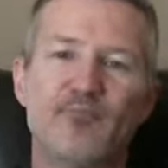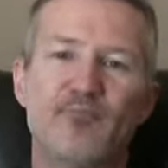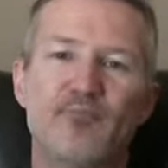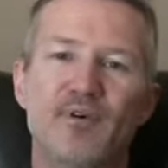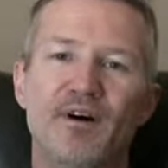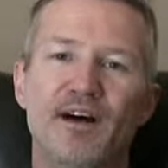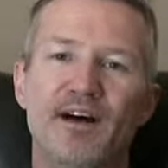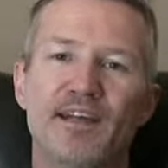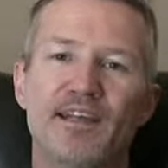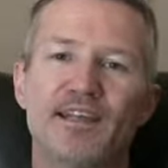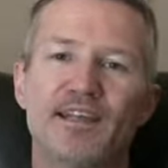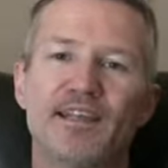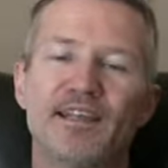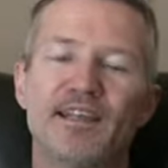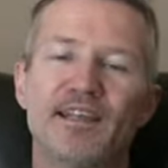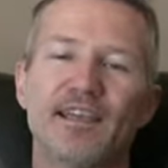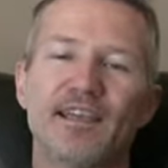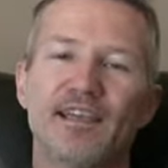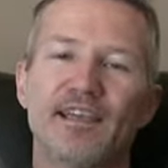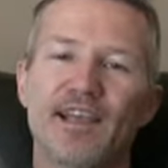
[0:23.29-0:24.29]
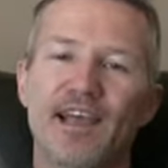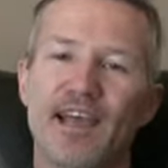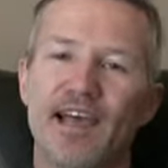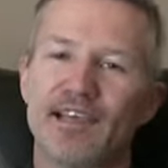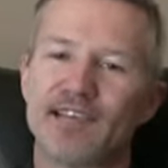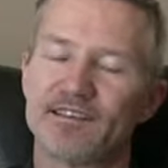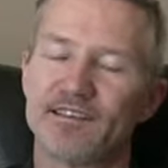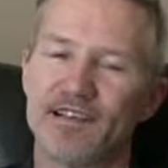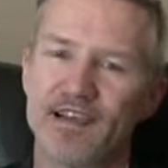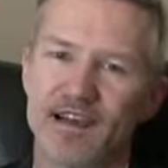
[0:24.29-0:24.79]
but it
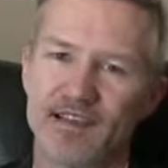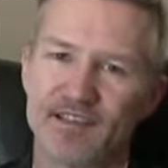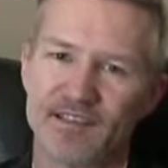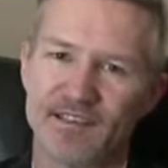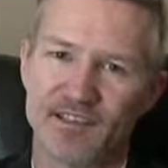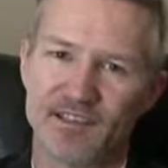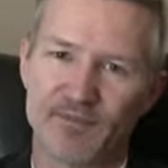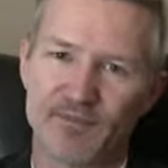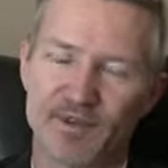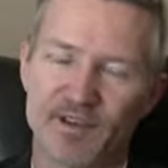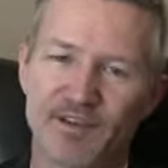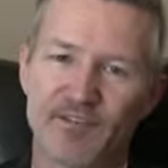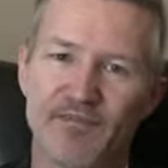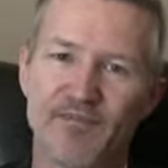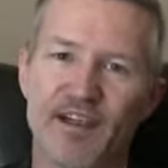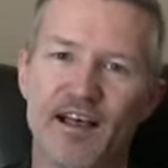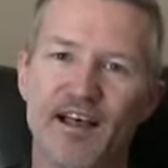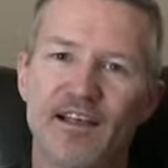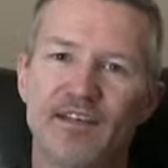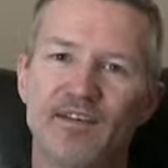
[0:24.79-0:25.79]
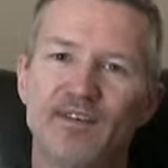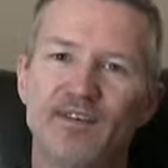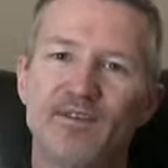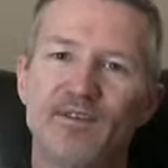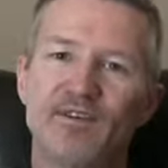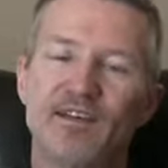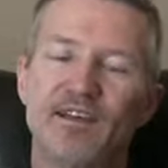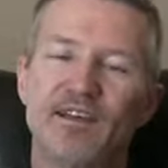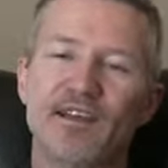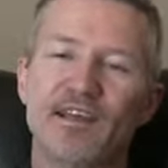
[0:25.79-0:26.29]
has a lot of sentimental value.
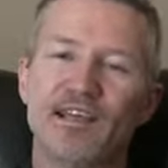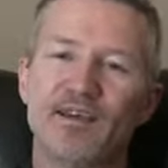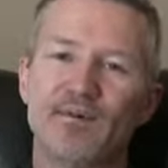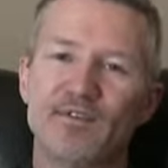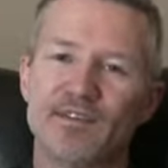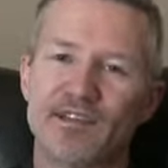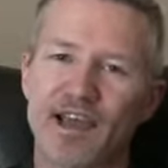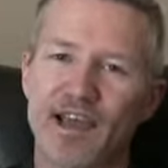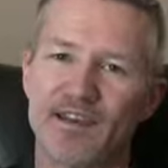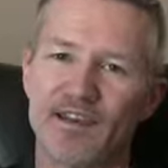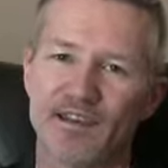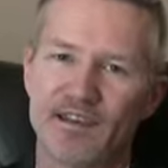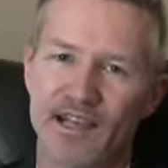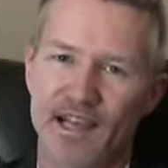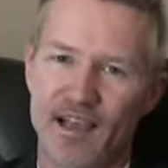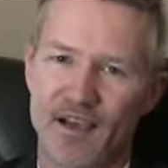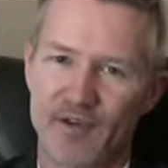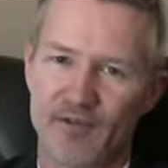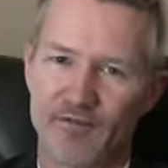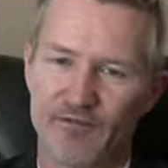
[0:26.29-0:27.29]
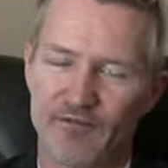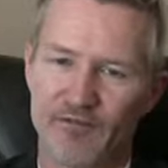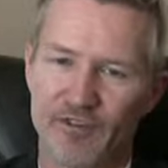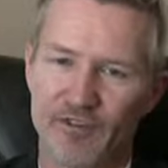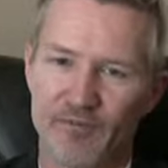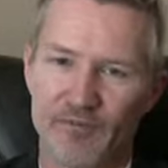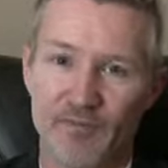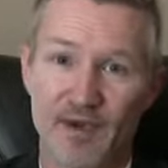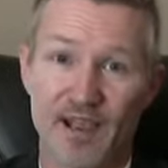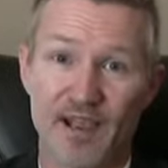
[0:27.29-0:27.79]
It was handed down
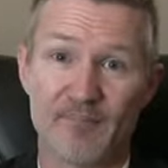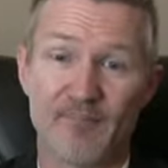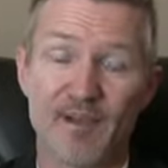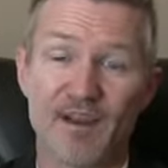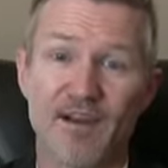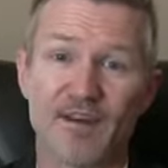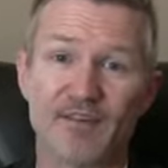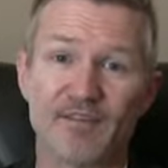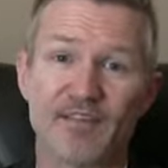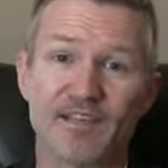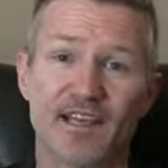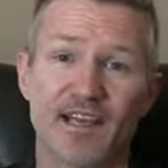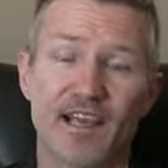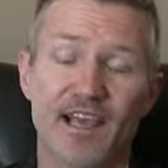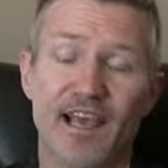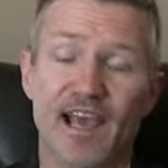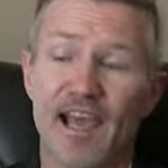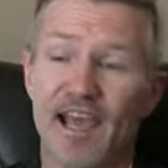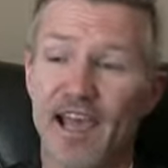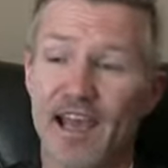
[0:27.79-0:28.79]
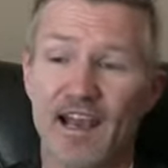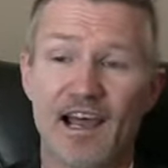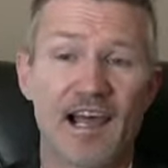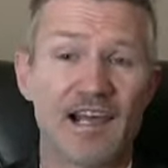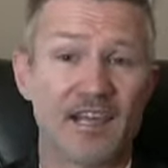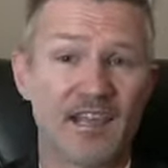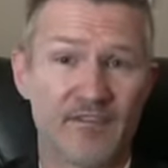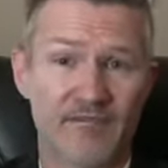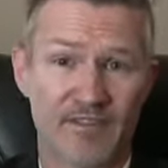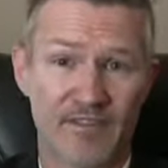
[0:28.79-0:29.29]
from my parents. And I
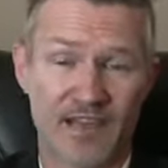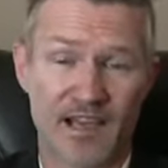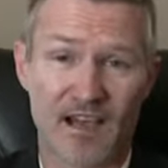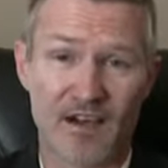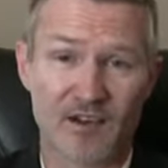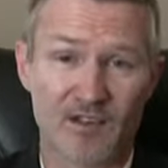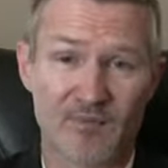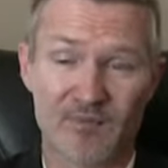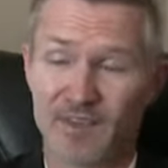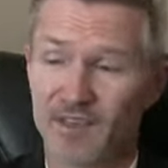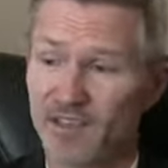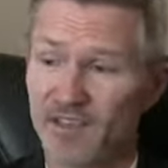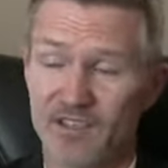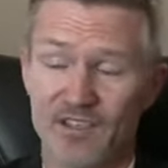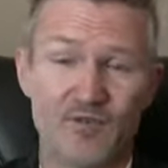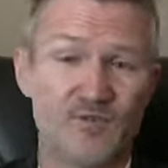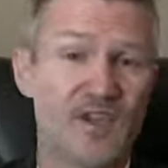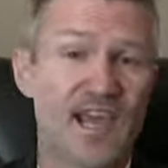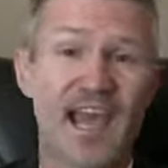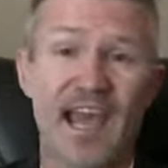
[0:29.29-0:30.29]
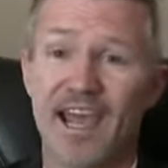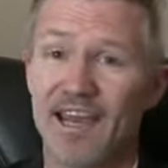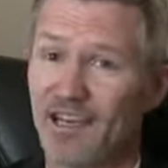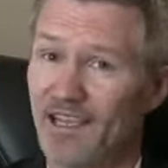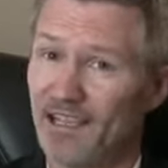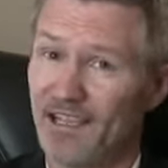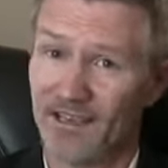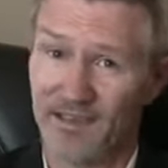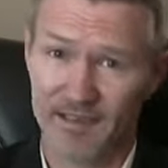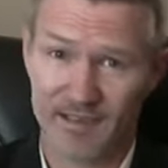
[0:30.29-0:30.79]
love the couch because you
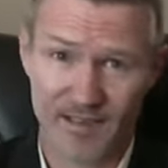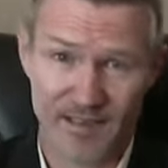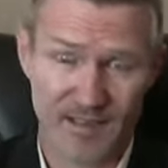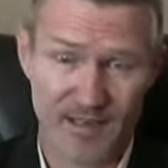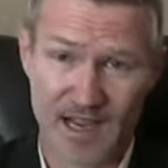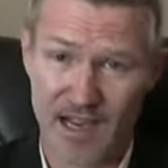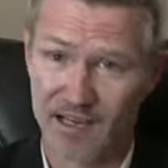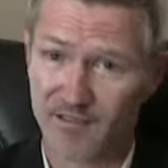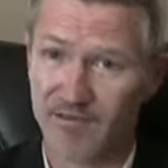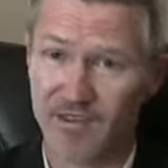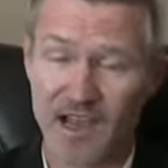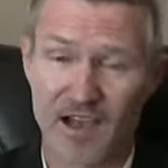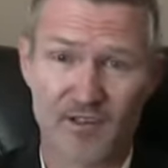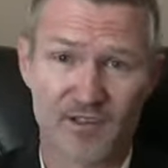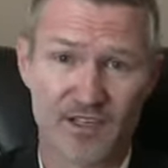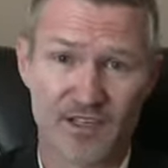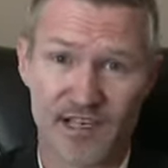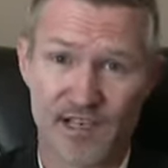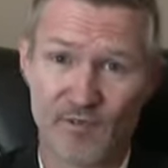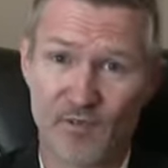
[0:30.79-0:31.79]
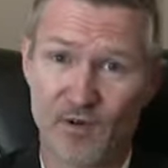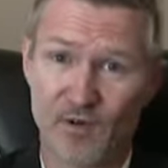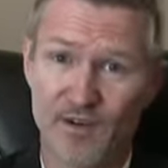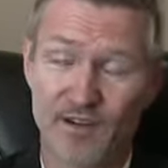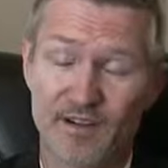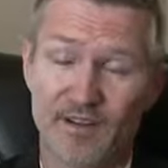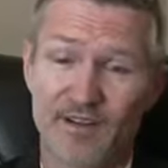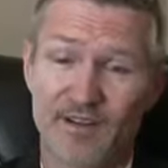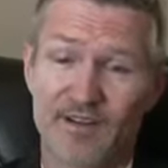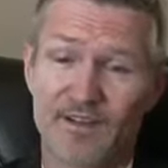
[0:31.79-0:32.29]
can't get this kind of couch anymore.